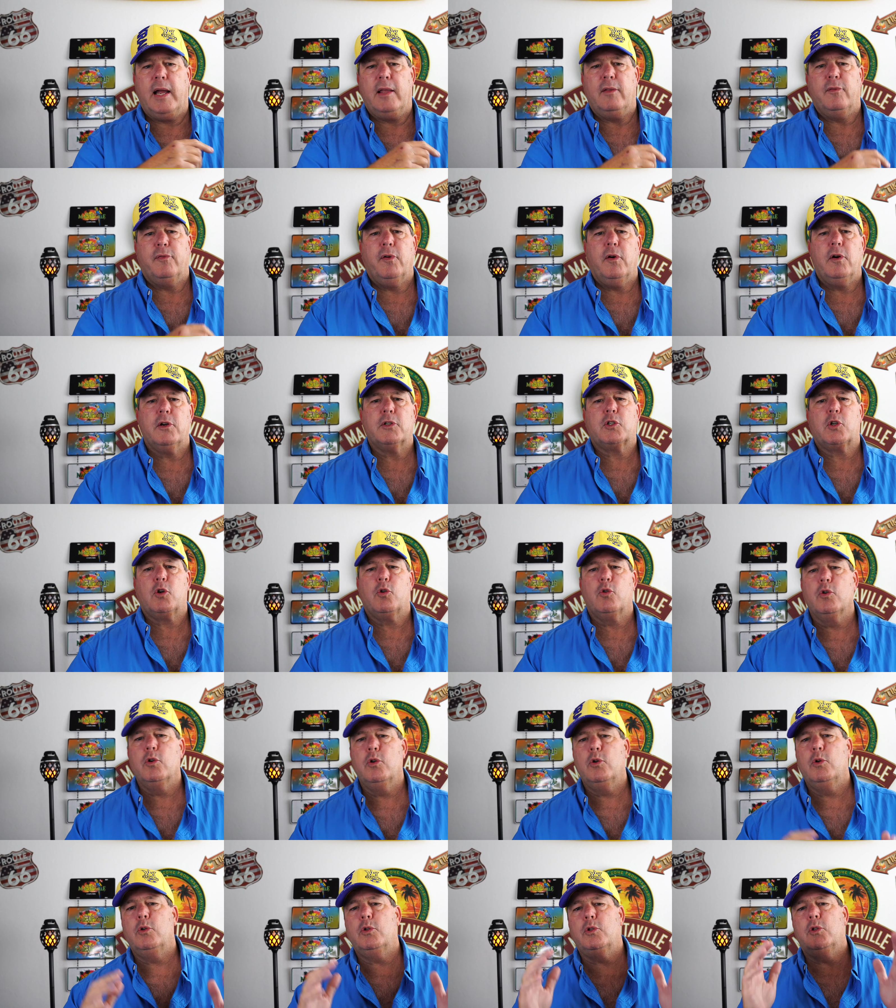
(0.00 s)
right, first
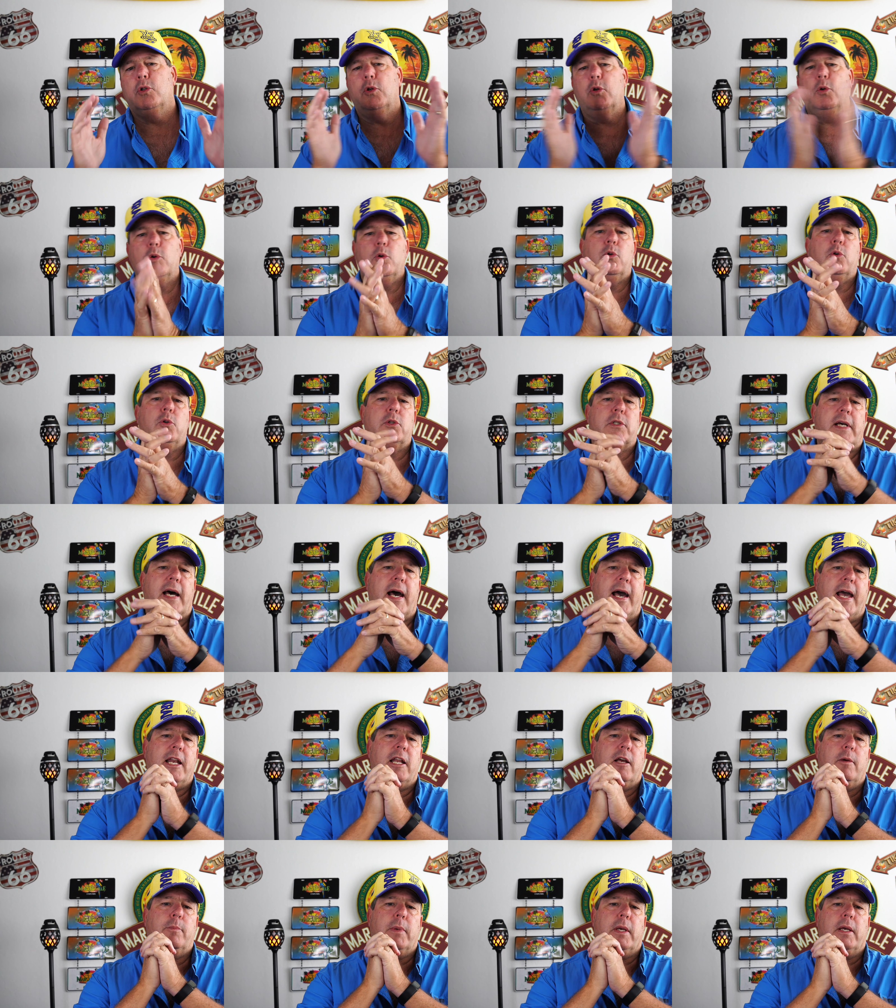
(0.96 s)
cruise news
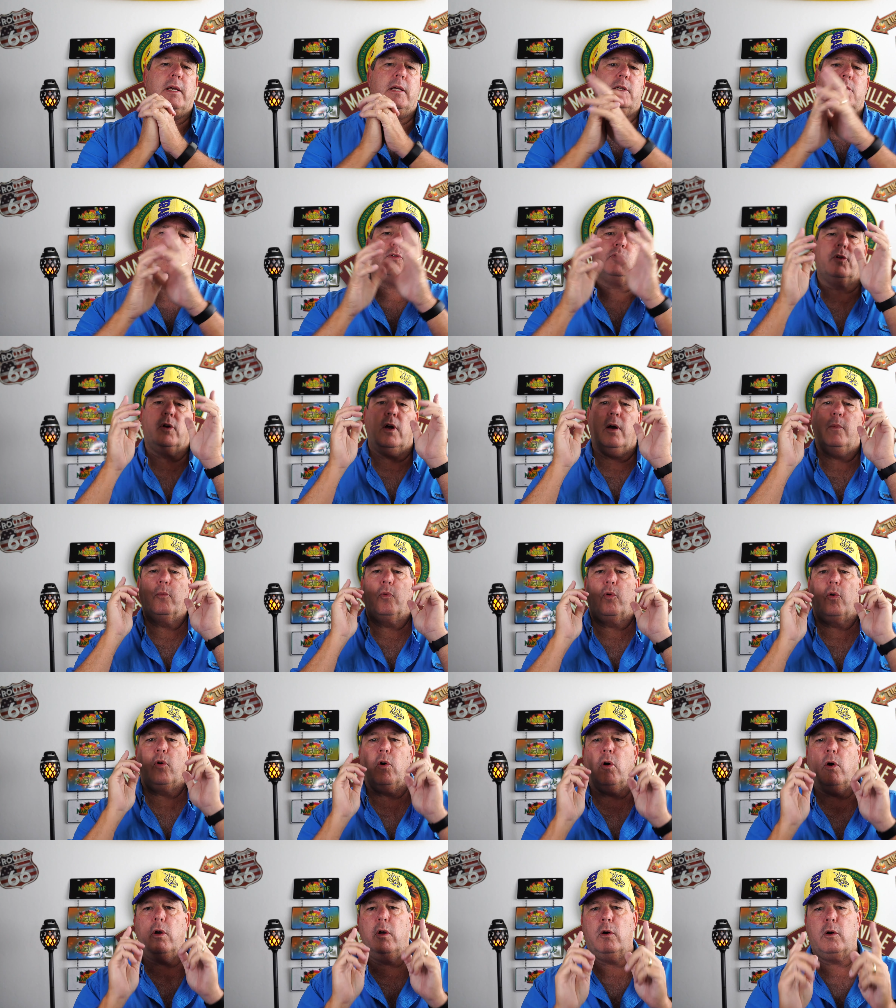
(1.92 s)
item is from
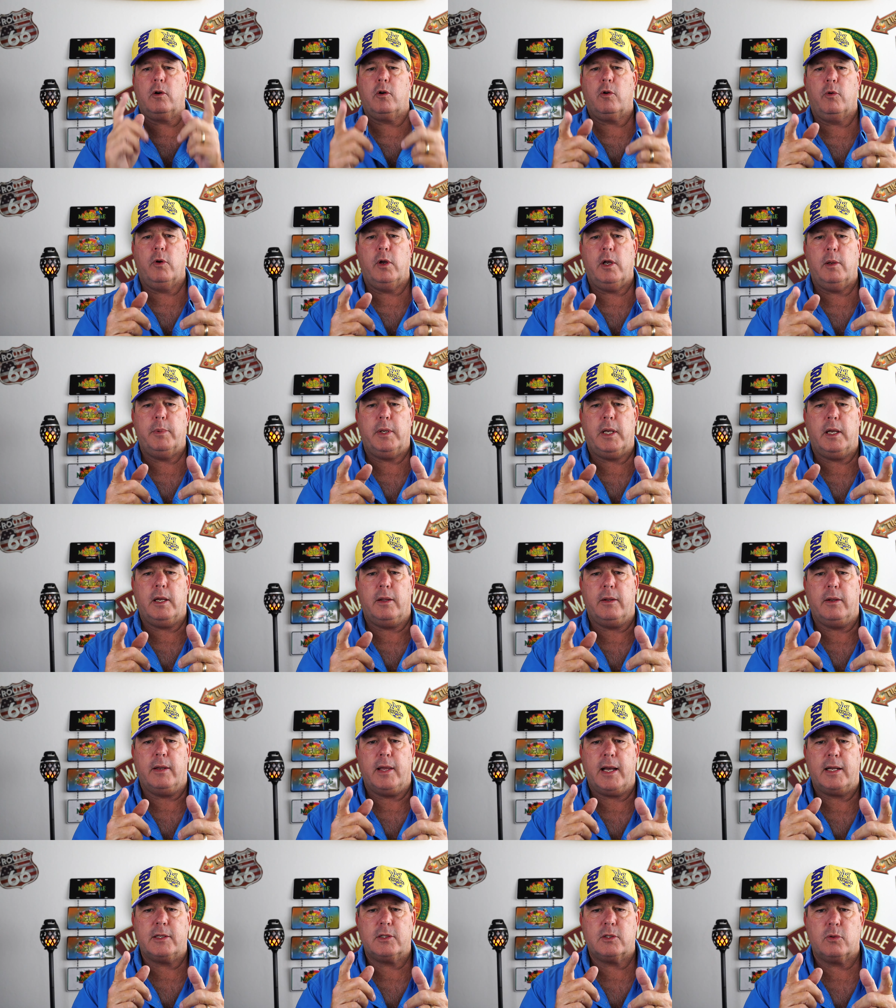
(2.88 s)
Royal Caribbean.
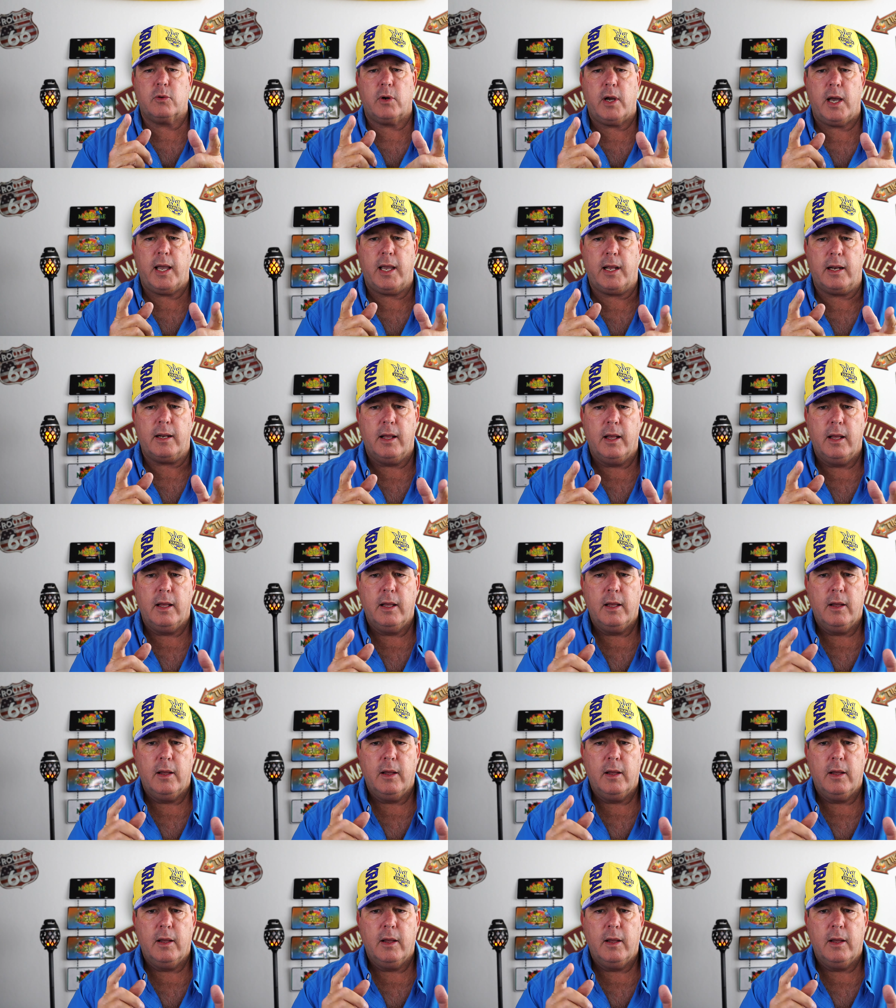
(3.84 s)
That's right.